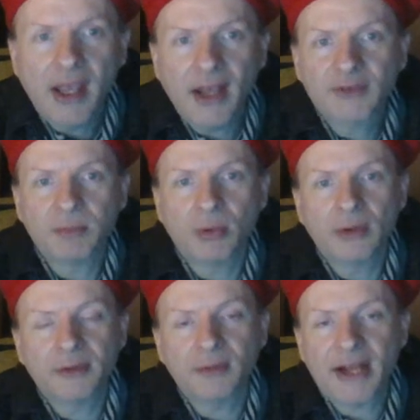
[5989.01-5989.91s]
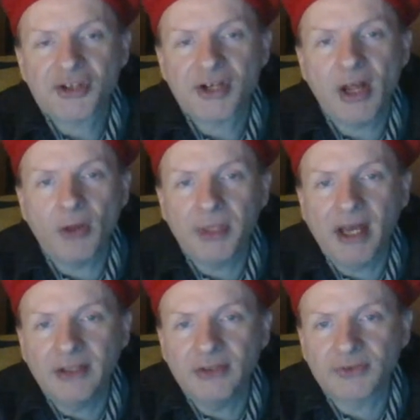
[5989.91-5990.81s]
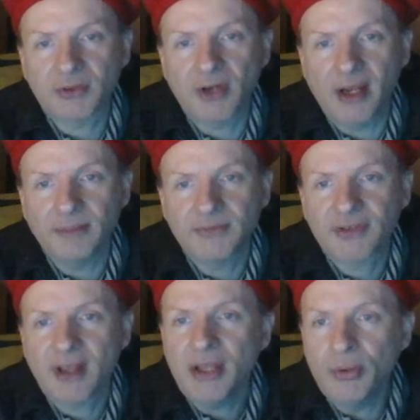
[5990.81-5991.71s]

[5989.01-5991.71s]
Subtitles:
explore the rationale behind his crimes.